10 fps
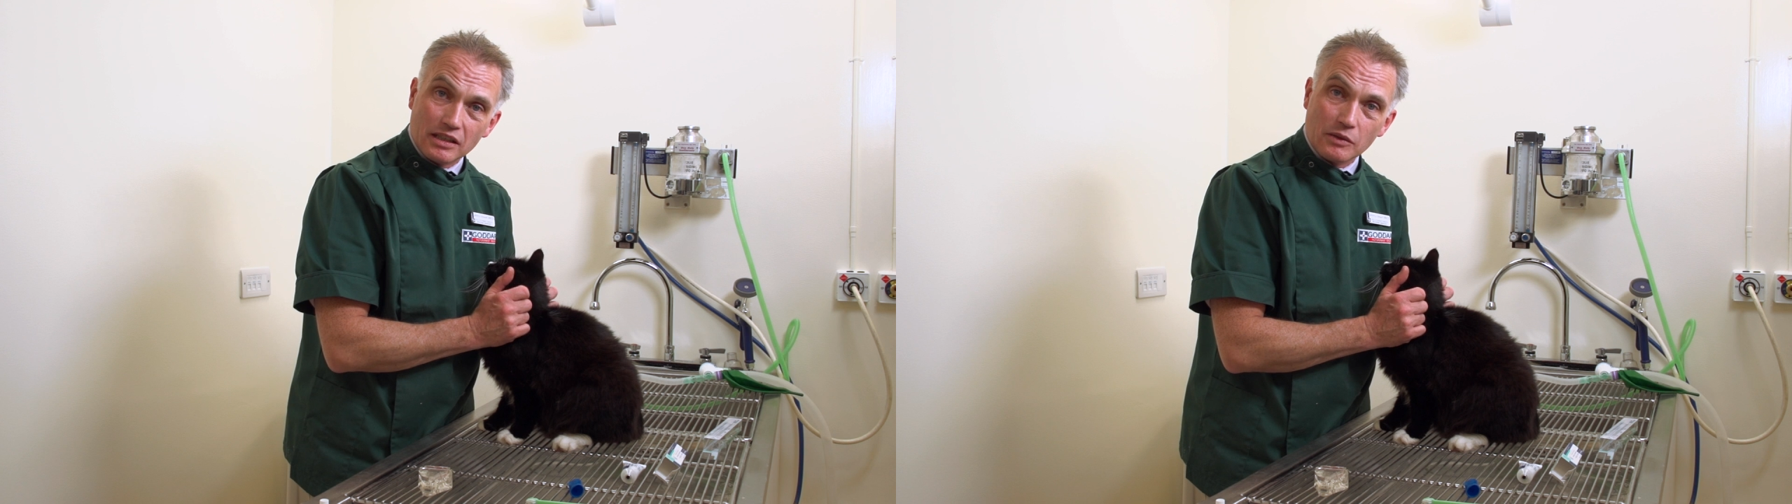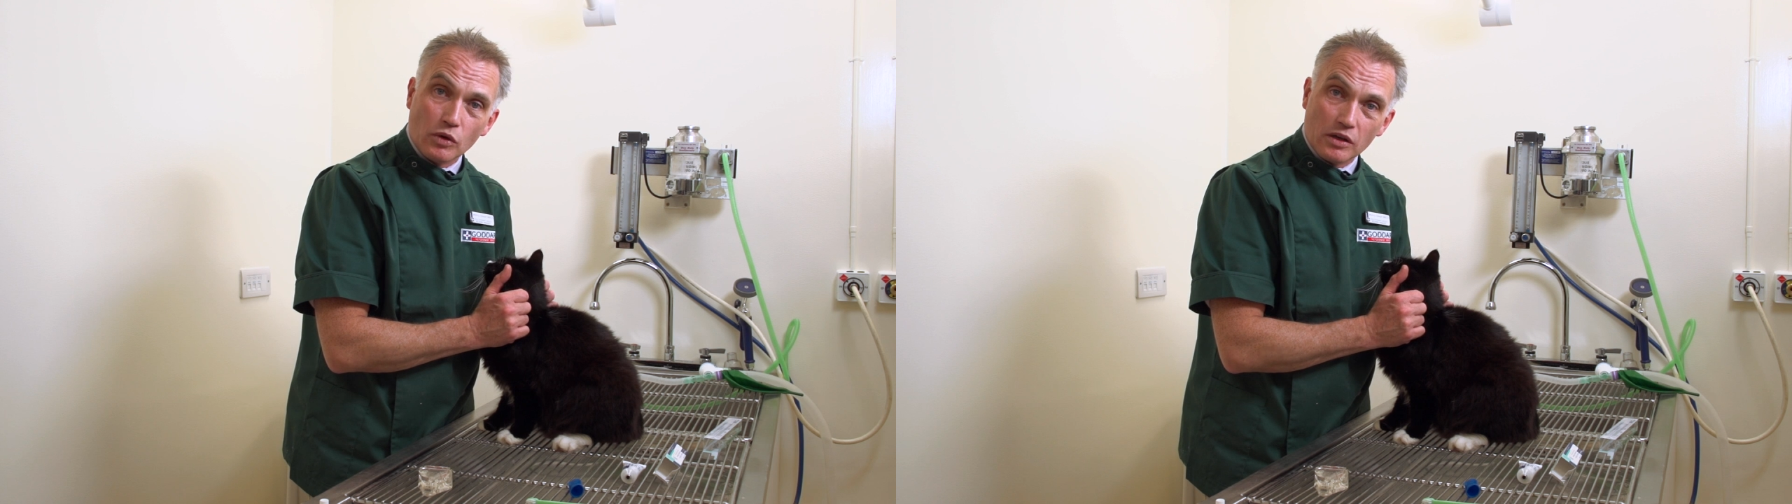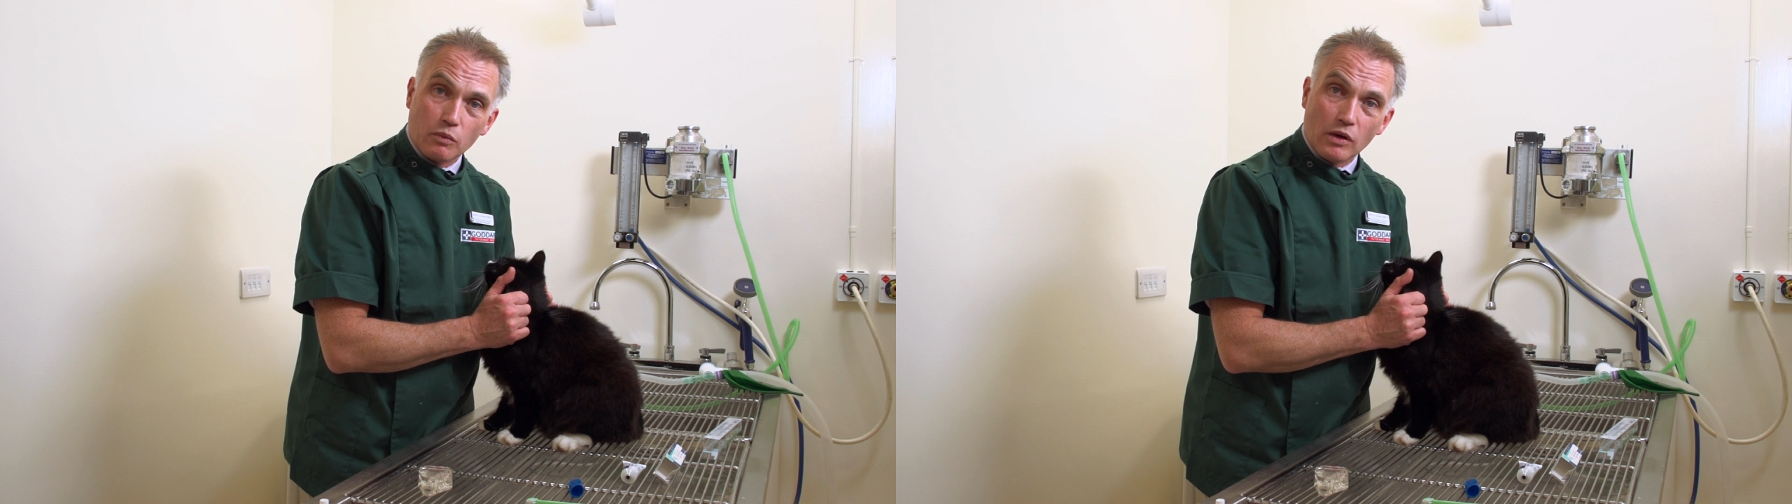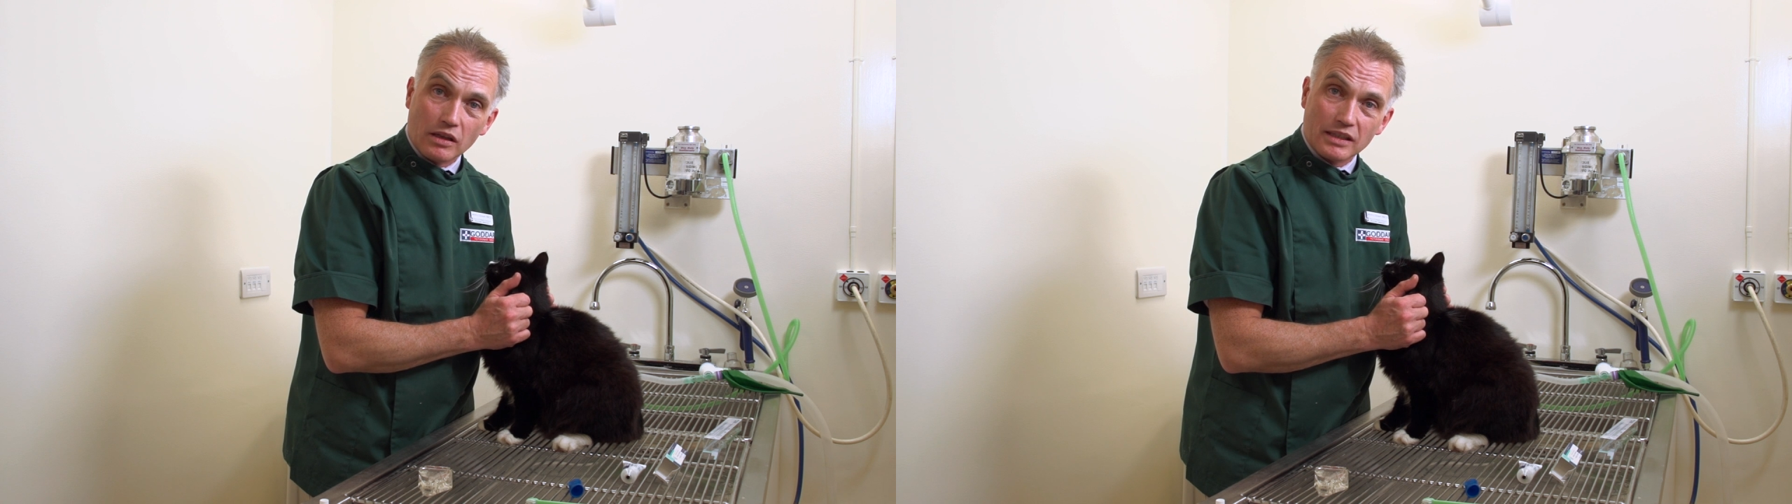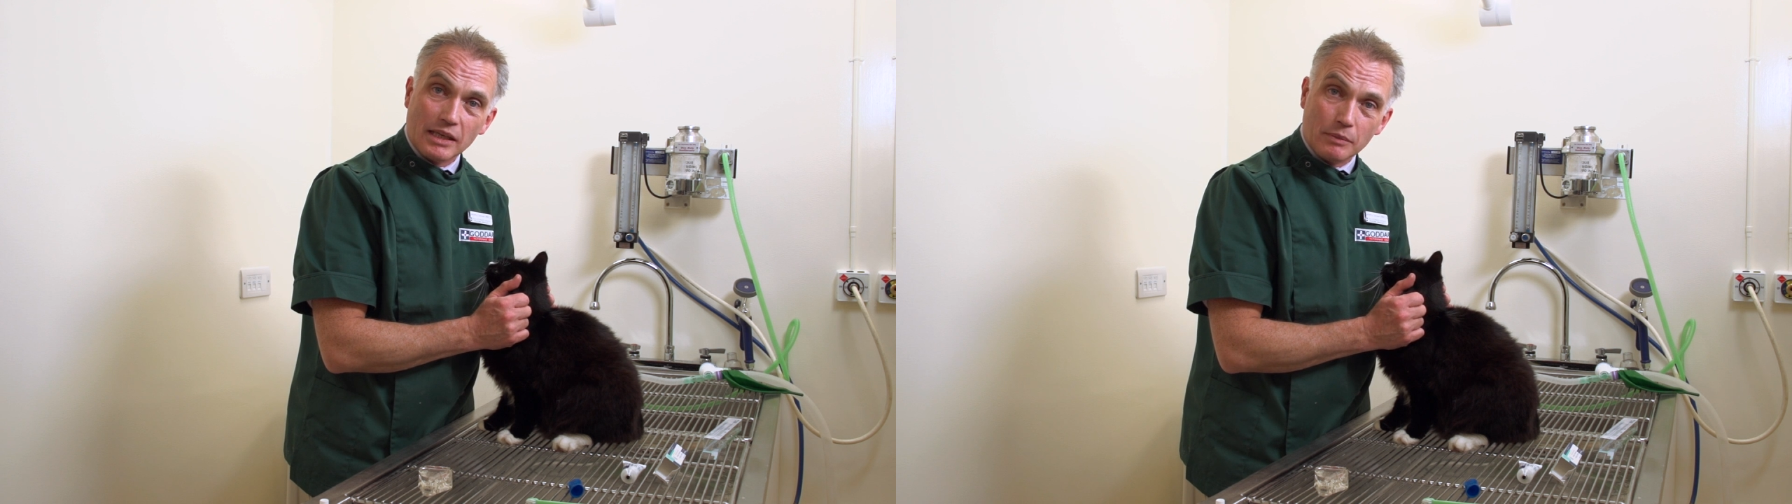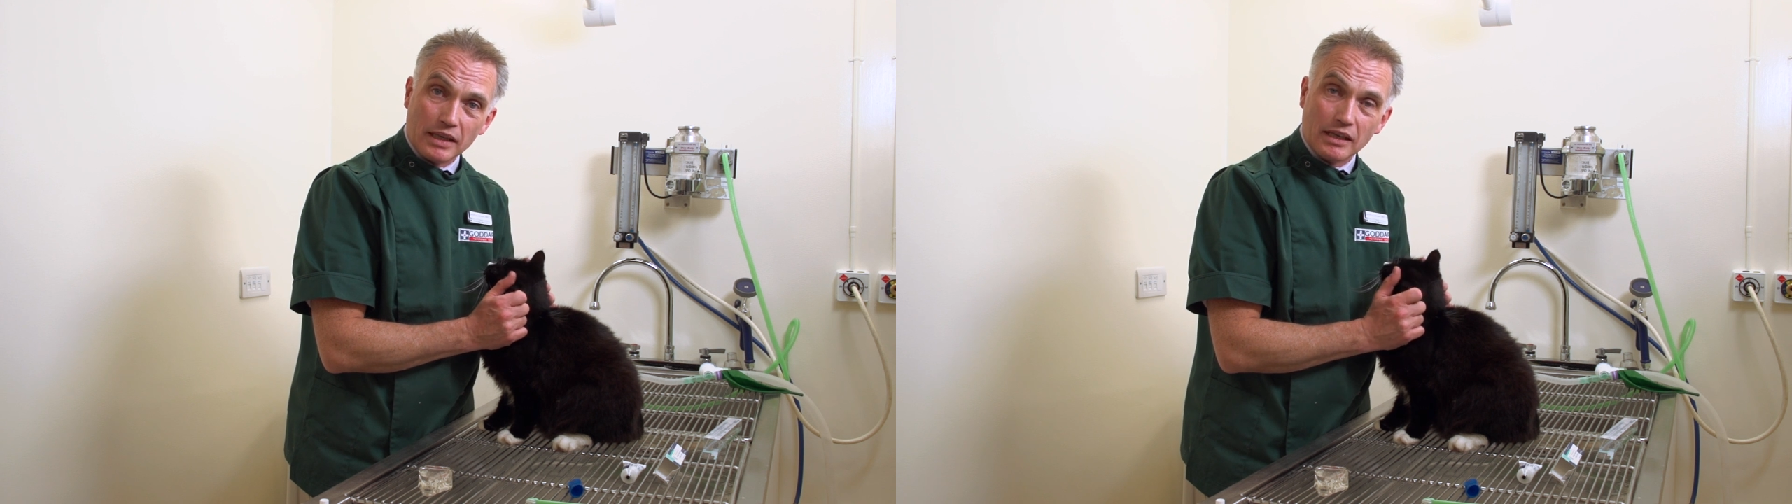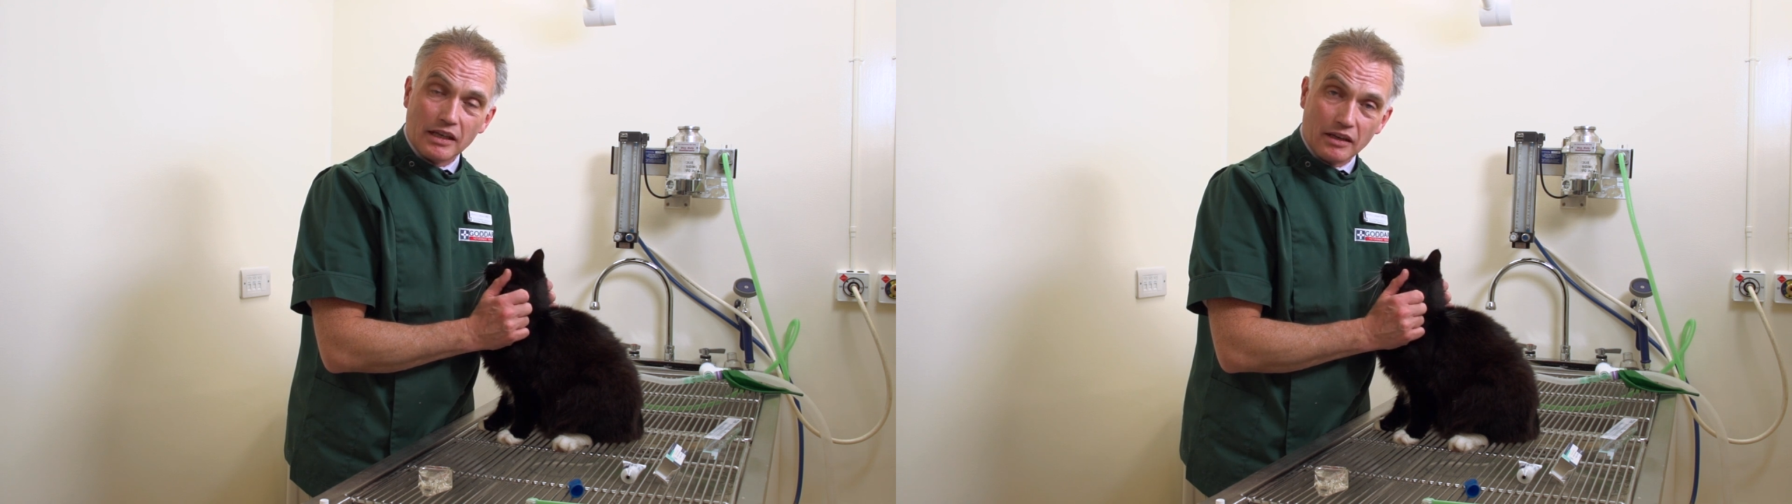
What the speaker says: certainly worthwhile keeping